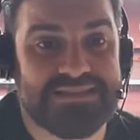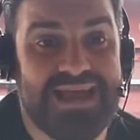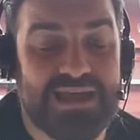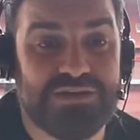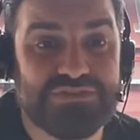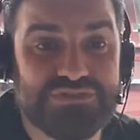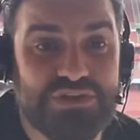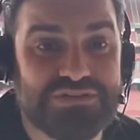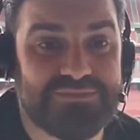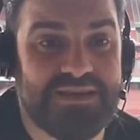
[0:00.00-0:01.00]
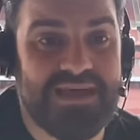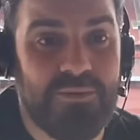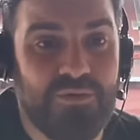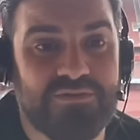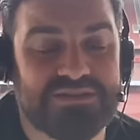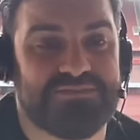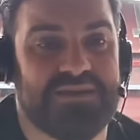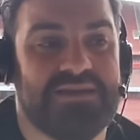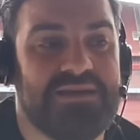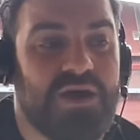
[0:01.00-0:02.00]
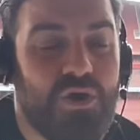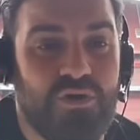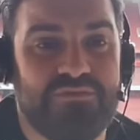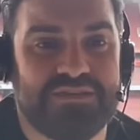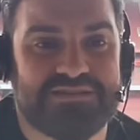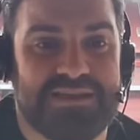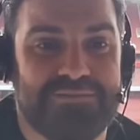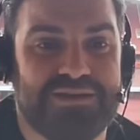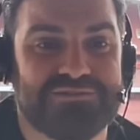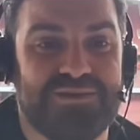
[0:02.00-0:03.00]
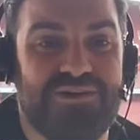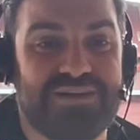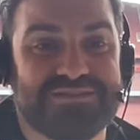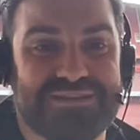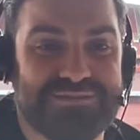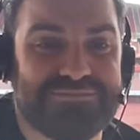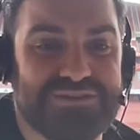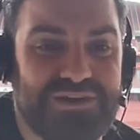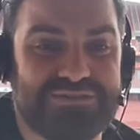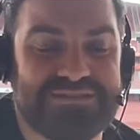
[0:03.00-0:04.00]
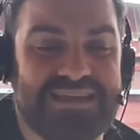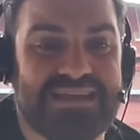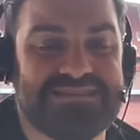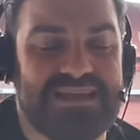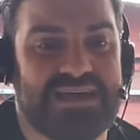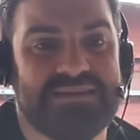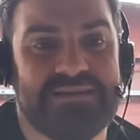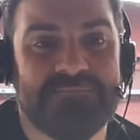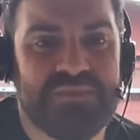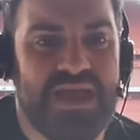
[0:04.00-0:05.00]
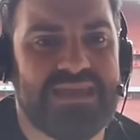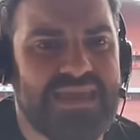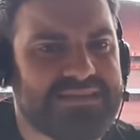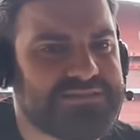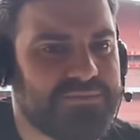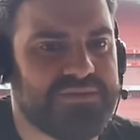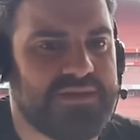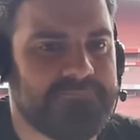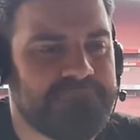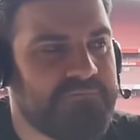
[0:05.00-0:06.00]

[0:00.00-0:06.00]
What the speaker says: And that concerns me, that worries me, obviously, because we're asking them to go to the Etihad and get something.